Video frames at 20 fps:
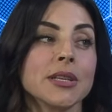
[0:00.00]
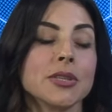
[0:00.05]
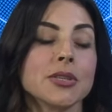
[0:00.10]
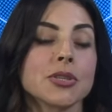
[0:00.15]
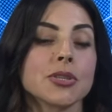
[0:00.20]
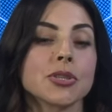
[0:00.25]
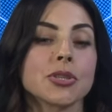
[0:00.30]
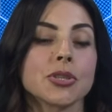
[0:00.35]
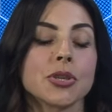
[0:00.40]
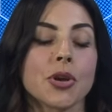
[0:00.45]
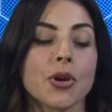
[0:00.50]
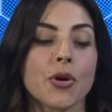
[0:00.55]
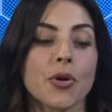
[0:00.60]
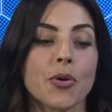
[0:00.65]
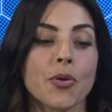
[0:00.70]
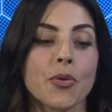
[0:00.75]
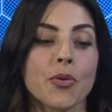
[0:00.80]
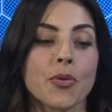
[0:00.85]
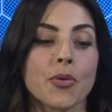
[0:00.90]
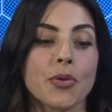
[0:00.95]

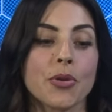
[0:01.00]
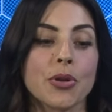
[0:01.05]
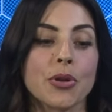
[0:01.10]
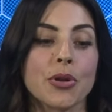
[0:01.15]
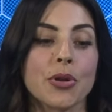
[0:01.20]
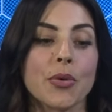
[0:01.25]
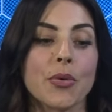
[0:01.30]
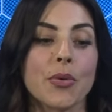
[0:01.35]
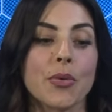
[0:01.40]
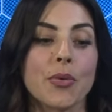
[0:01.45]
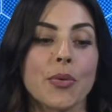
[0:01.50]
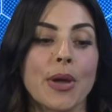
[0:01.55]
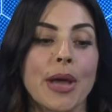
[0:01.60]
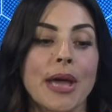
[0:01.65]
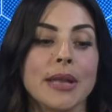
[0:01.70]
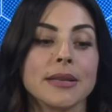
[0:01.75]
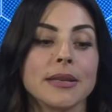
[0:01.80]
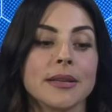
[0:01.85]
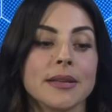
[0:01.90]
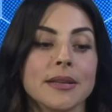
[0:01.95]
So, you know,
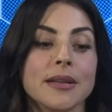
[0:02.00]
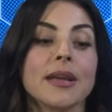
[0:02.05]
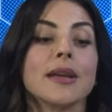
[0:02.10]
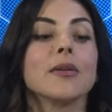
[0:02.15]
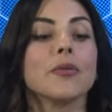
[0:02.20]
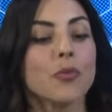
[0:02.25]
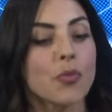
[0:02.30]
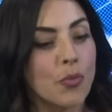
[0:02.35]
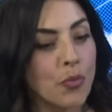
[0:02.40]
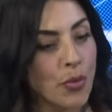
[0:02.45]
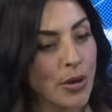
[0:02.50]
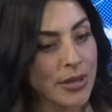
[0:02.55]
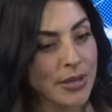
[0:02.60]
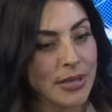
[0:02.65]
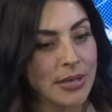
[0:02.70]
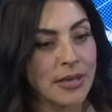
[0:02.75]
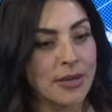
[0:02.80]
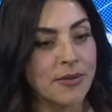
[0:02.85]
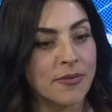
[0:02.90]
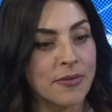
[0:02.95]
and with
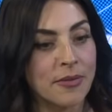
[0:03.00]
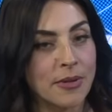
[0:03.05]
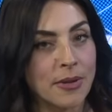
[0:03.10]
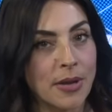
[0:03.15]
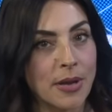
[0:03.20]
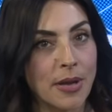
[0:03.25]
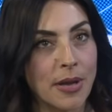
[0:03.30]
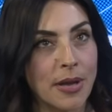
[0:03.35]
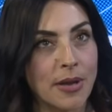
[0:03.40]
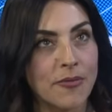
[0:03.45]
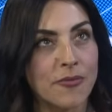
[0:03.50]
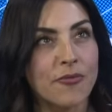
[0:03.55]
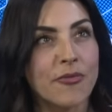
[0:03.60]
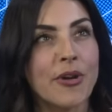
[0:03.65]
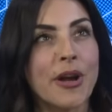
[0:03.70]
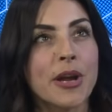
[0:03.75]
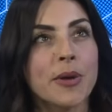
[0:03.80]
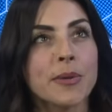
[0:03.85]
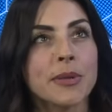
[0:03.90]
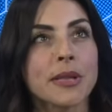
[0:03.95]
an
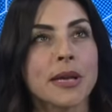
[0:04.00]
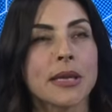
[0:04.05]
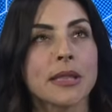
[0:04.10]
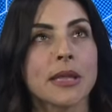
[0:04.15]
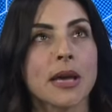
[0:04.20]
environment like